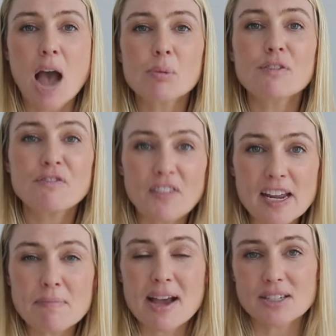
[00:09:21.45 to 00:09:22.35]
I will
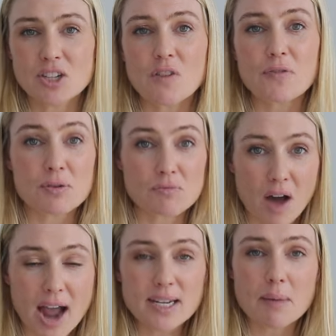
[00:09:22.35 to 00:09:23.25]
feed myself the
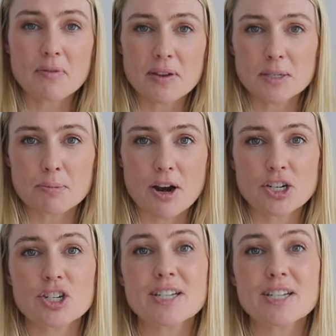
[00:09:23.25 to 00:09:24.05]
right type of inspiration